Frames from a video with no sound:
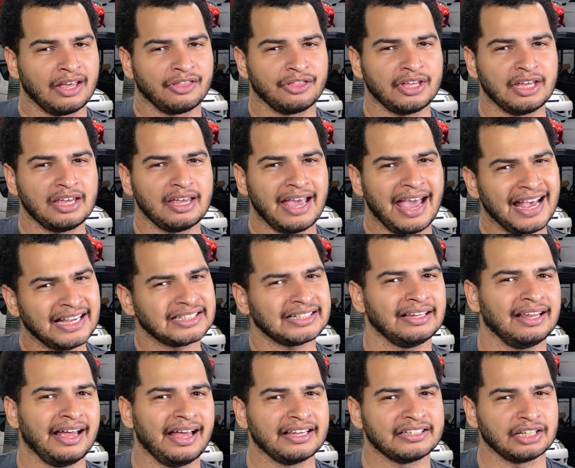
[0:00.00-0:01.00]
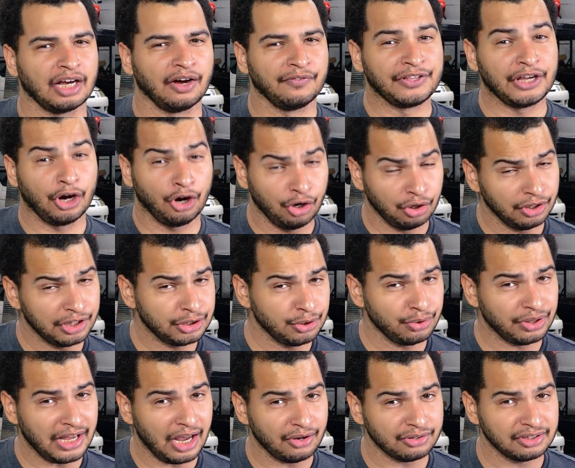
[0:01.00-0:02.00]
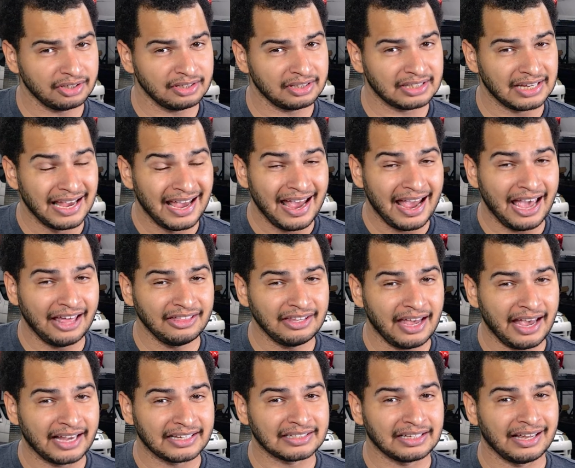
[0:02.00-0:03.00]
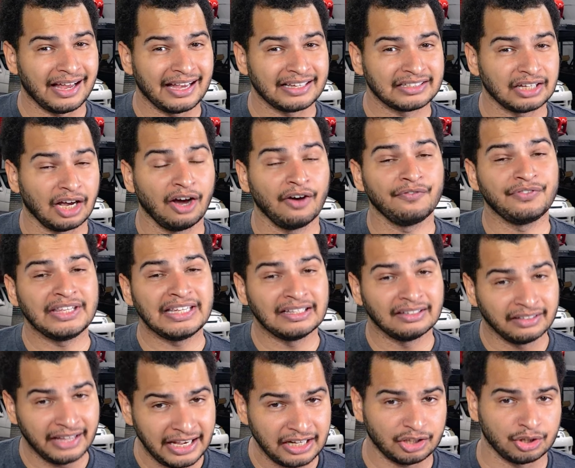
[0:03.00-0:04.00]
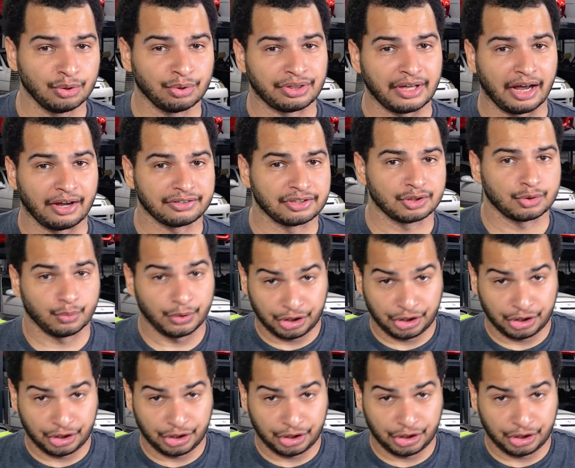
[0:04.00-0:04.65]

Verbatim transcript: the S-Class of the early 2000s and the S-Class of the late 2000s,